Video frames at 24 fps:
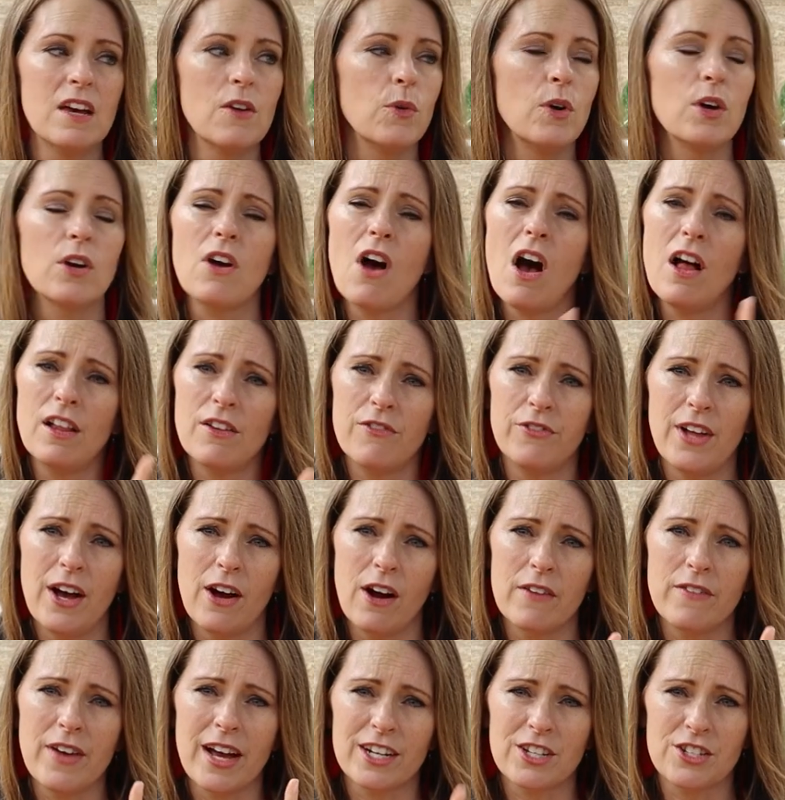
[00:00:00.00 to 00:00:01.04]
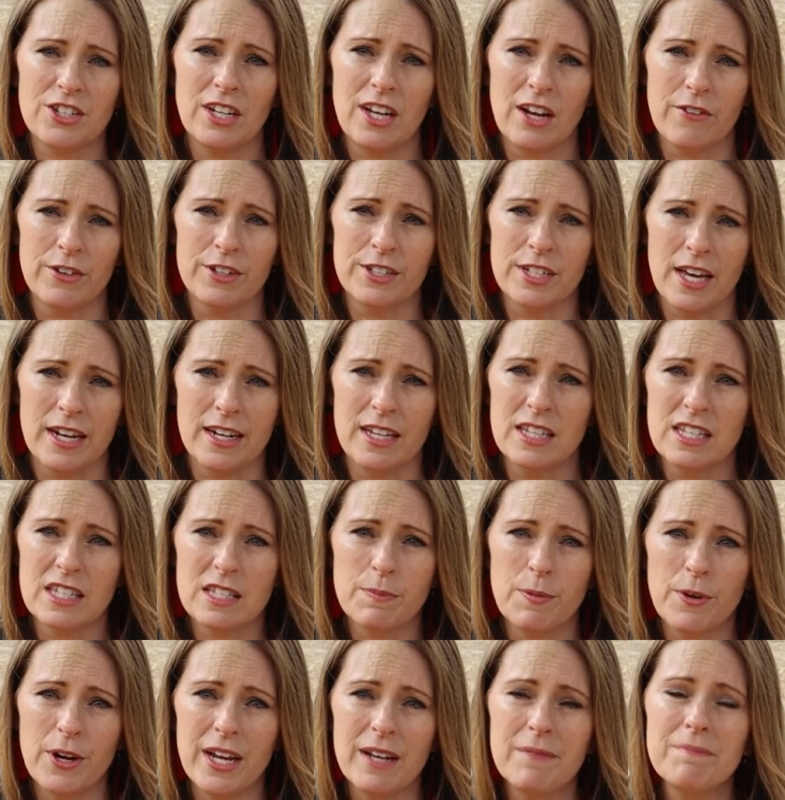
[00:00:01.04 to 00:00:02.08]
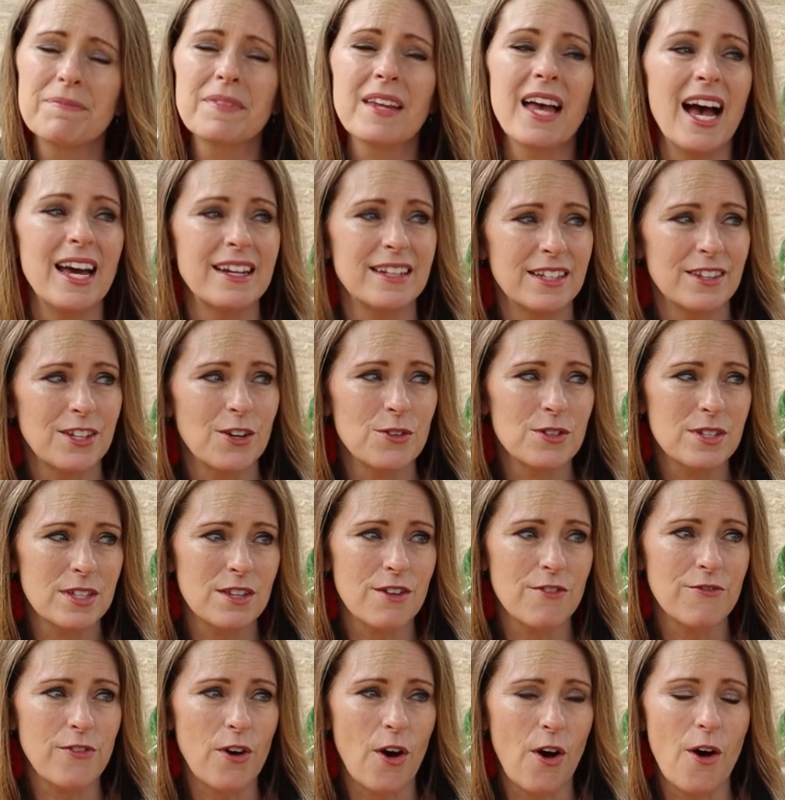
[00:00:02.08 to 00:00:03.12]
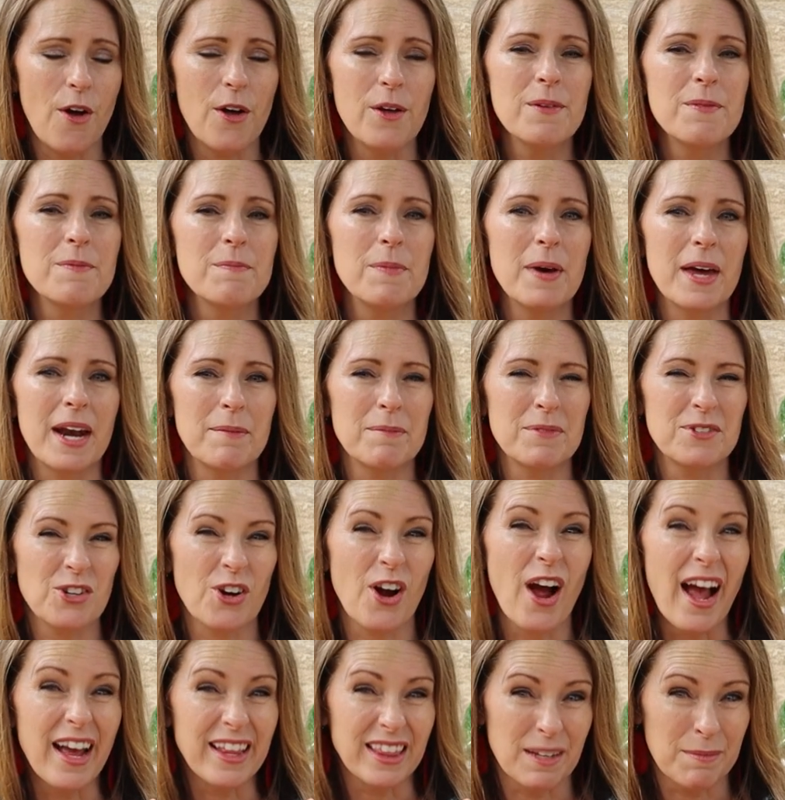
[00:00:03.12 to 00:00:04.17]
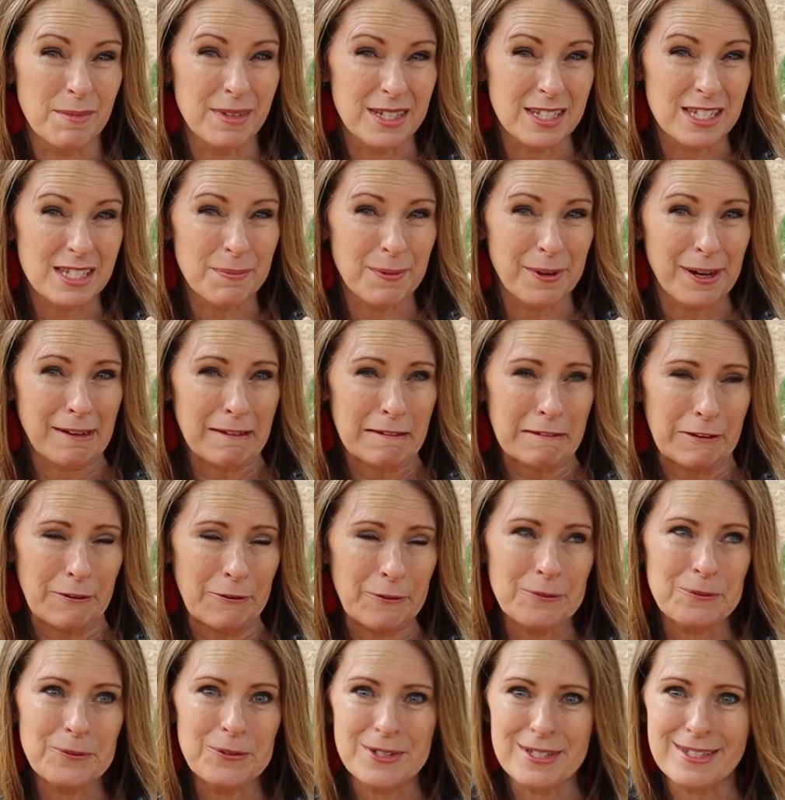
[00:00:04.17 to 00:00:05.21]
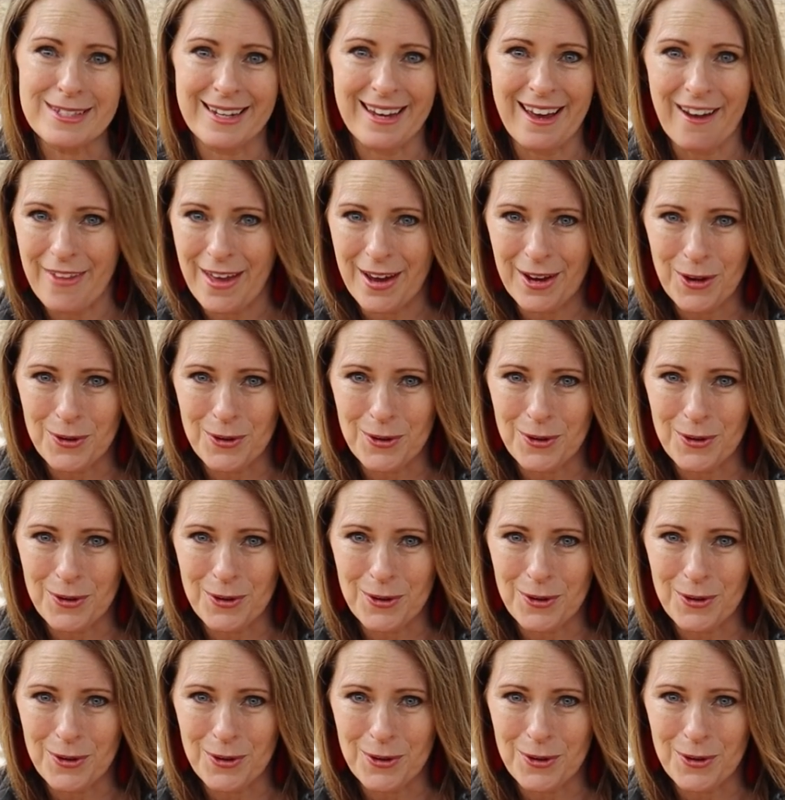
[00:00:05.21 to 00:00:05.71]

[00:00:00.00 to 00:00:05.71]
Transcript: Well, cauliflower I've actually never done in the spring. I did those in the fall, but I'm trying them in the spring, so we'll see how that